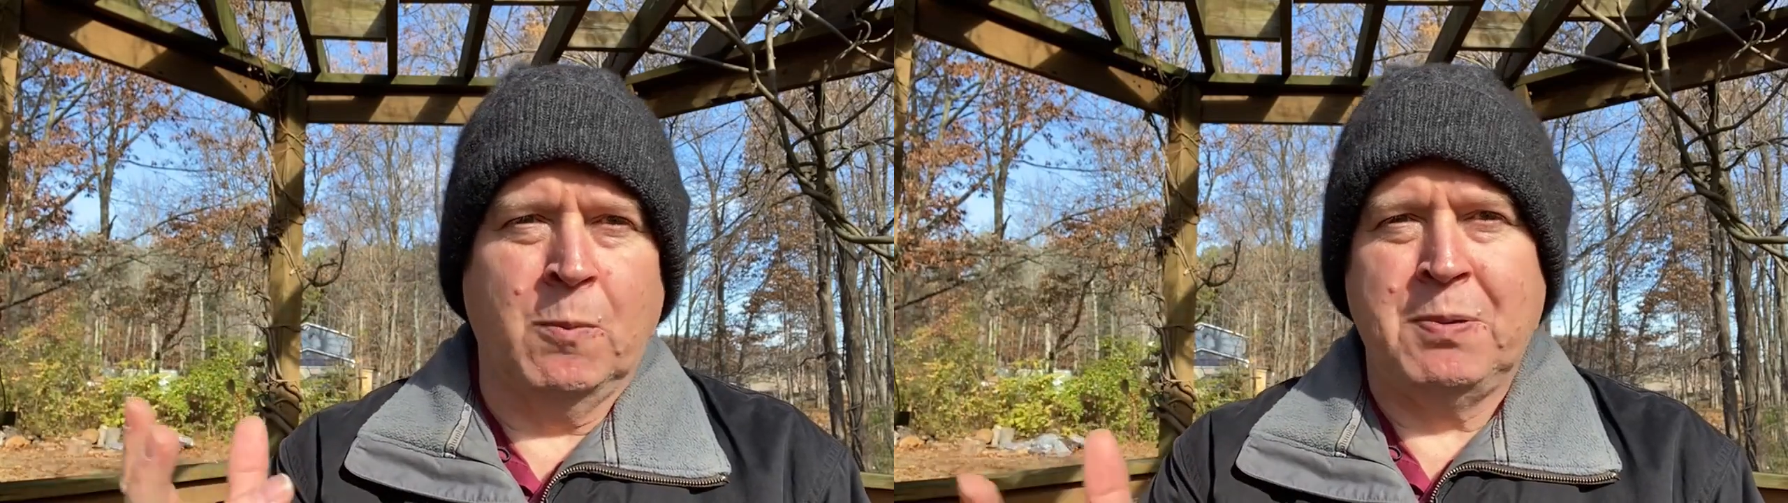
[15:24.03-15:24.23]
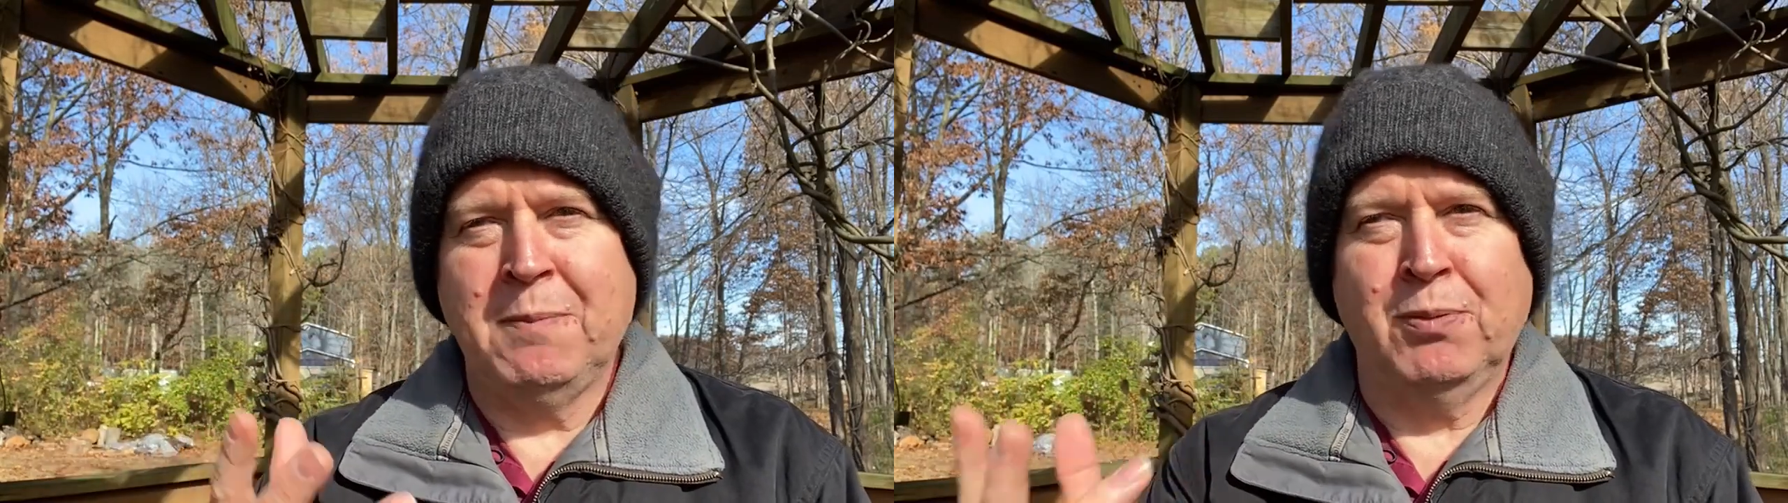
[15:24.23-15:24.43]

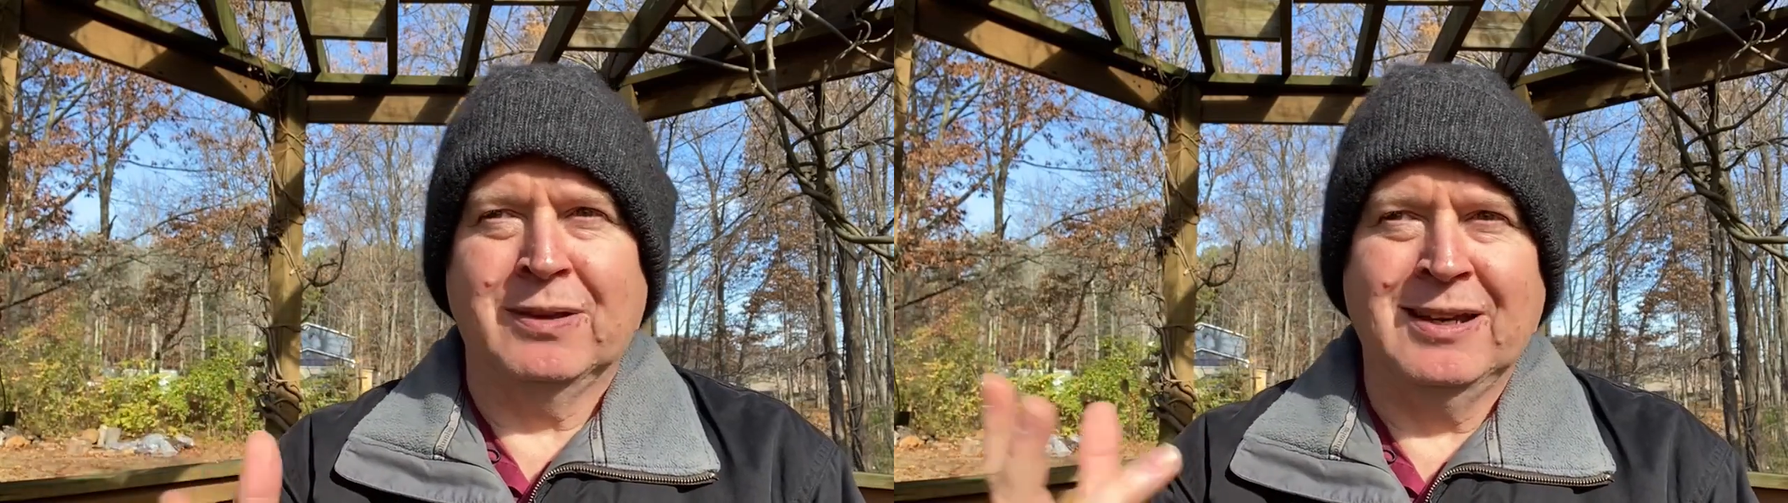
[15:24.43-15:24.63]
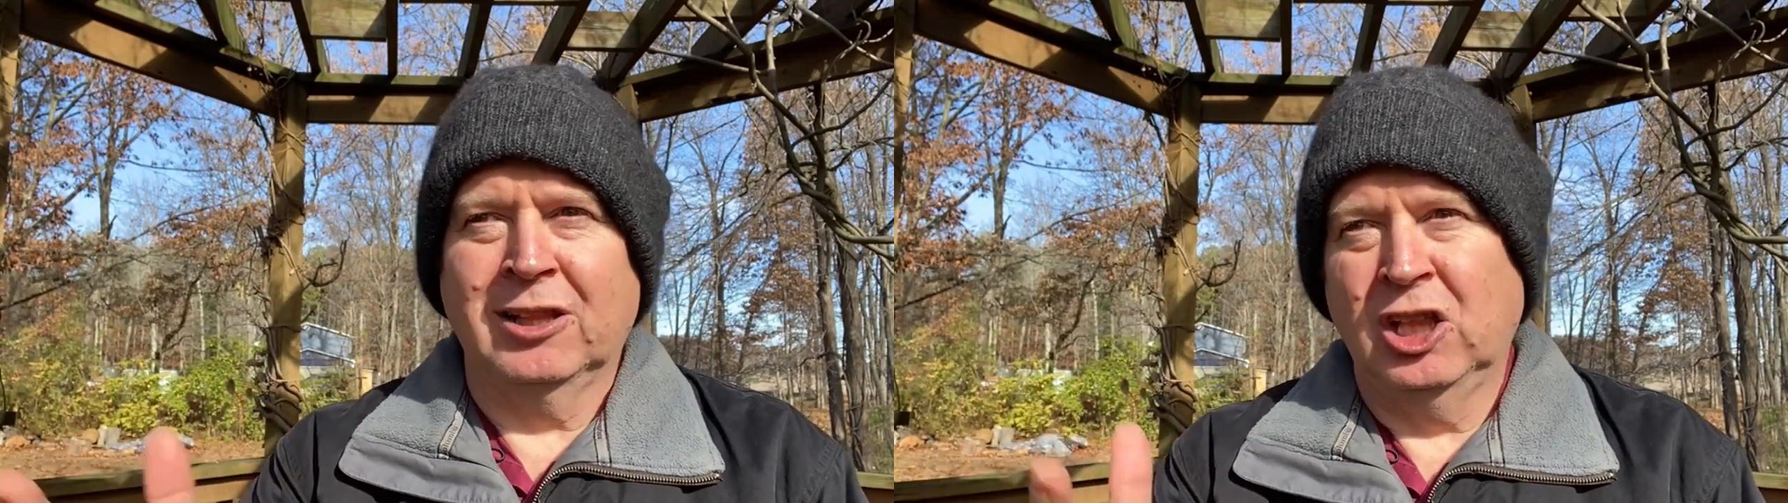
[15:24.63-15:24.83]
people
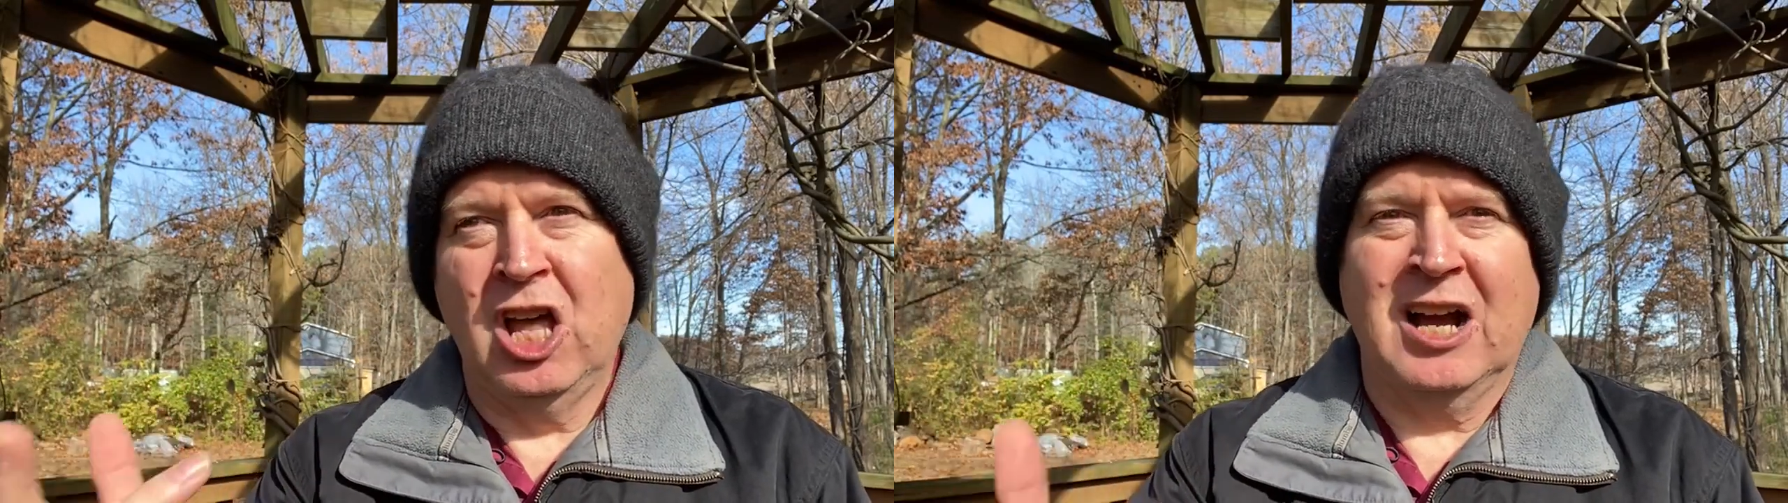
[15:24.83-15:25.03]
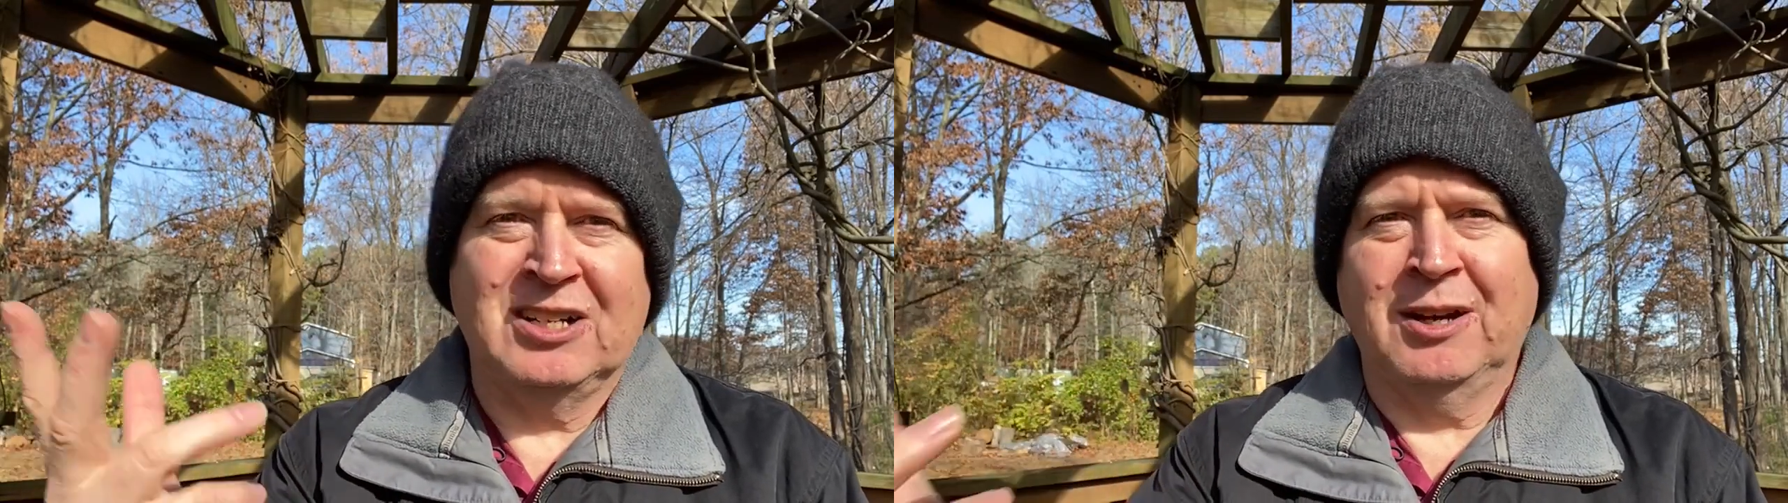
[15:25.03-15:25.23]
get
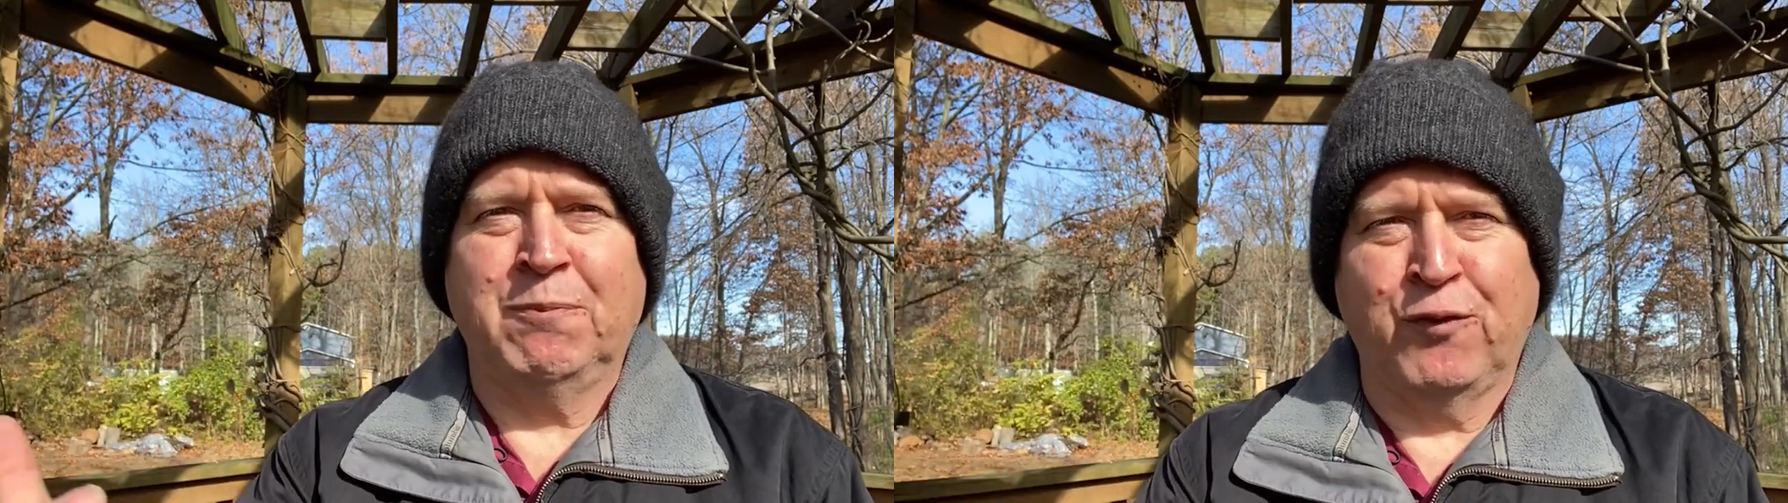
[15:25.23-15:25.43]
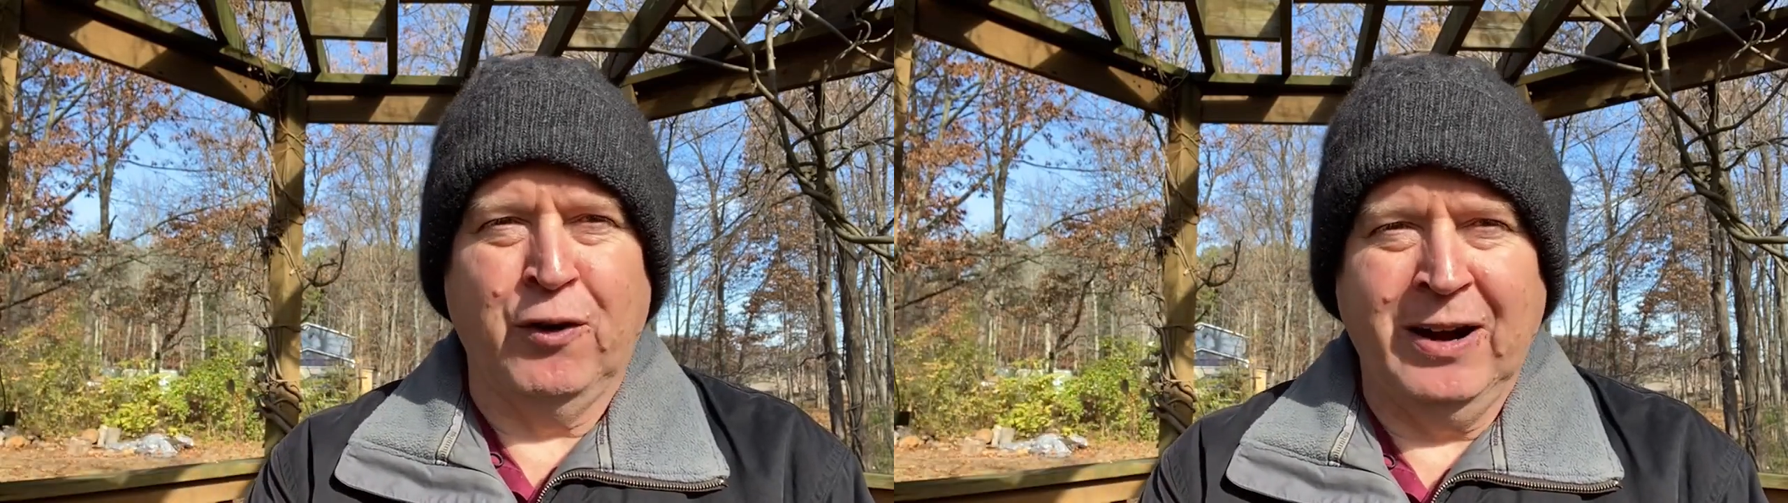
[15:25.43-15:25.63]
locked up
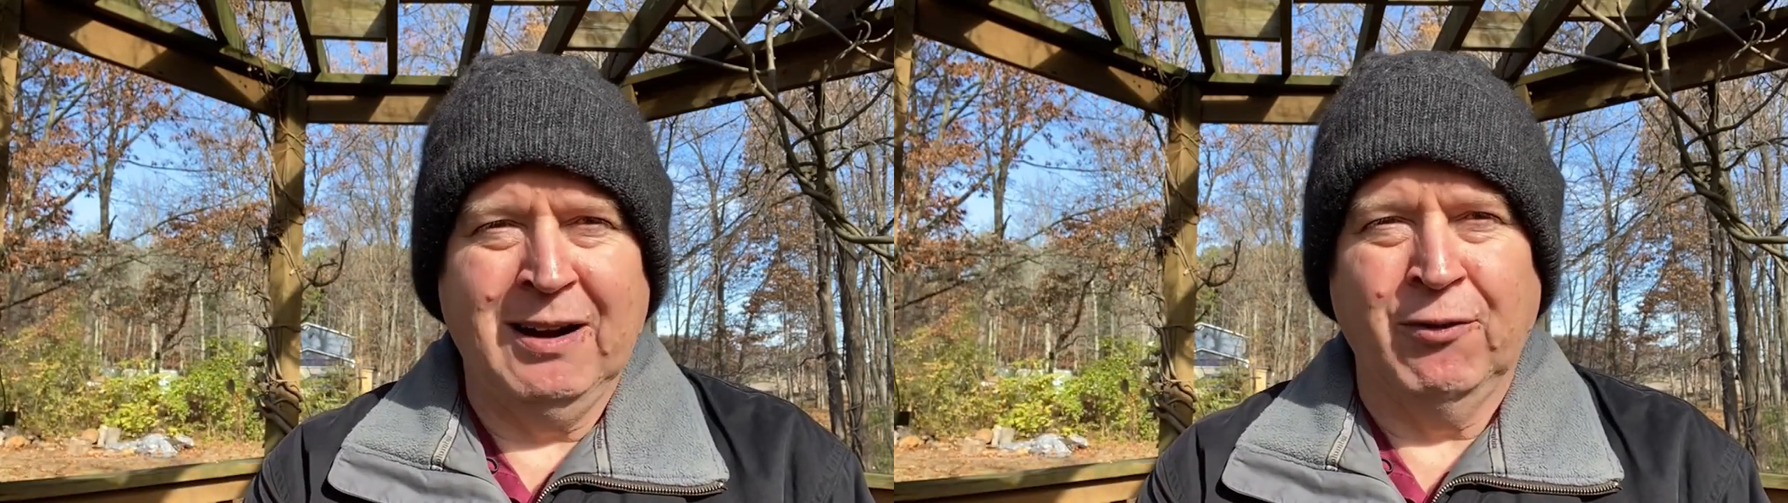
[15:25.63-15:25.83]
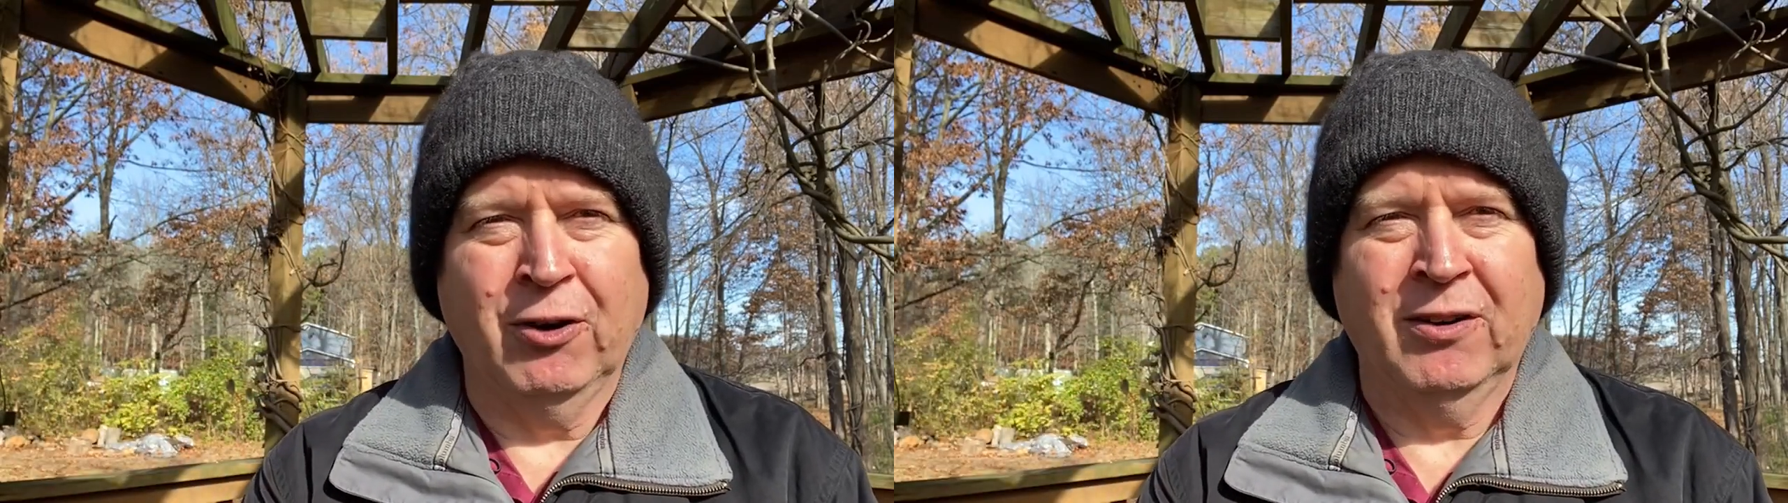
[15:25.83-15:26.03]

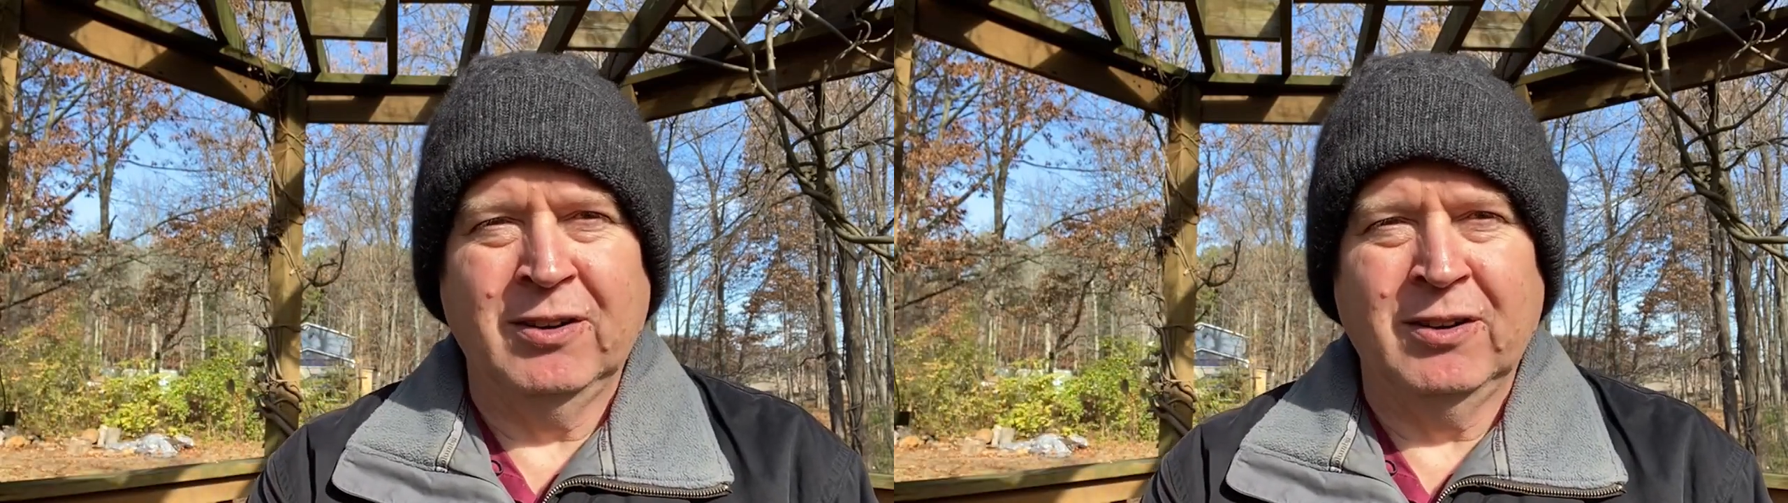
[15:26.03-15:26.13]
forever.